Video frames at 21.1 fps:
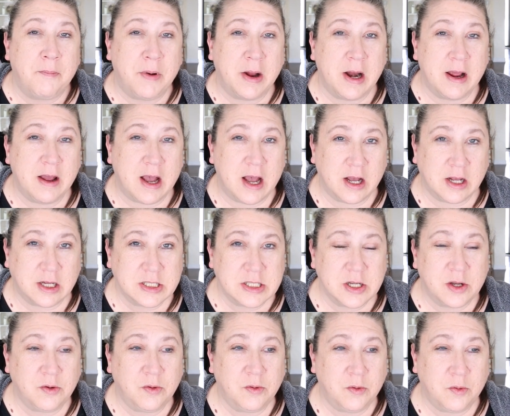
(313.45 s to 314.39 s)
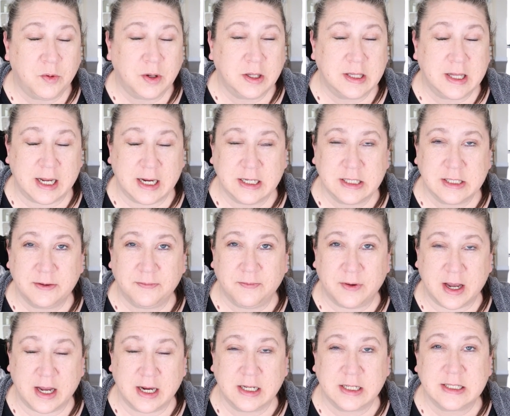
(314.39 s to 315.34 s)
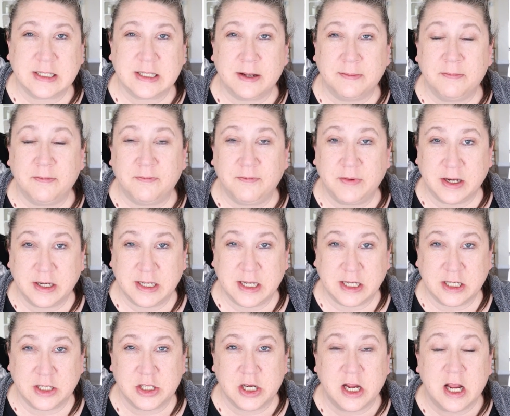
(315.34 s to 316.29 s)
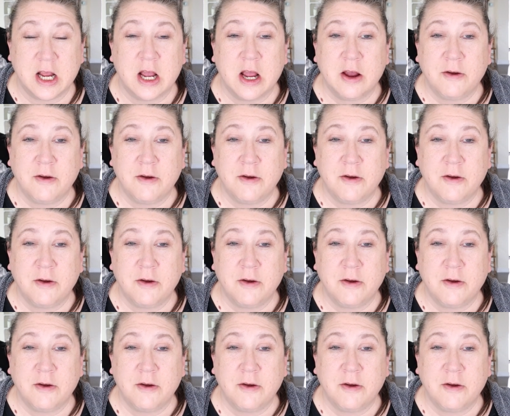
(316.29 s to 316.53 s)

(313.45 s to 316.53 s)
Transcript: But I also would like to find some vintage